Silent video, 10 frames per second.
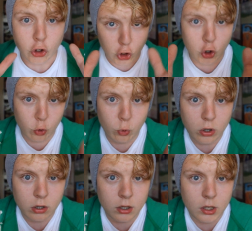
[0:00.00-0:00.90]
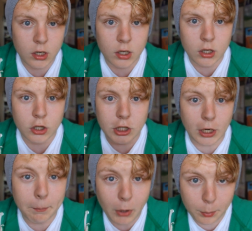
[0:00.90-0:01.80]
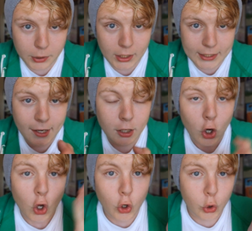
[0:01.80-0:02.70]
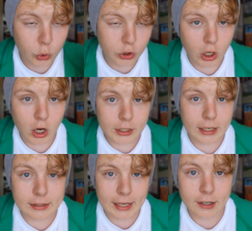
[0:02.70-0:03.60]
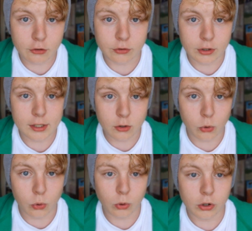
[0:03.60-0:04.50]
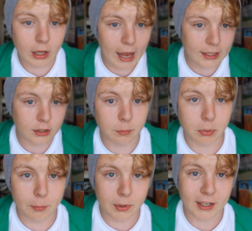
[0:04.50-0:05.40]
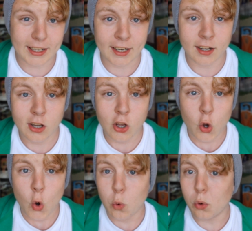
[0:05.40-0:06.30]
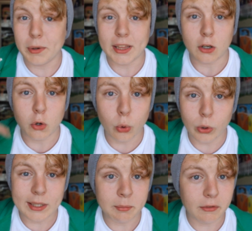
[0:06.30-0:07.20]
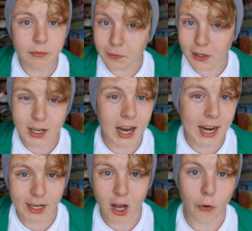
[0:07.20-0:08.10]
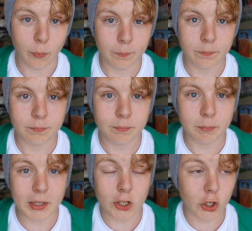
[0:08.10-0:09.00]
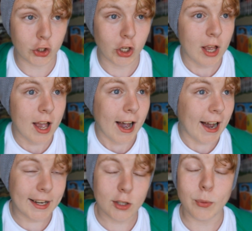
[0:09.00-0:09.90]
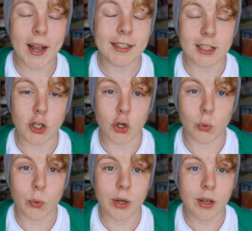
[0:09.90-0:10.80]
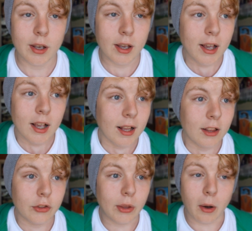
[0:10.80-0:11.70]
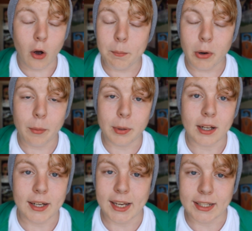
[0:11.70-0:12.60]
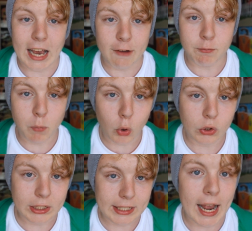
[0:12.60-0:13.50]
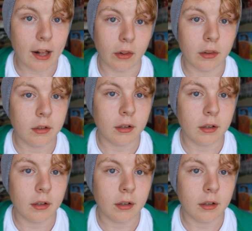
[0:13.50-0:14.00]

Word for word: you, the unpopular kid who started at secondary school as an unpopular kid, will be the coolest motherfucker I know. Because I swear to you, the unpopular kids have more to tell.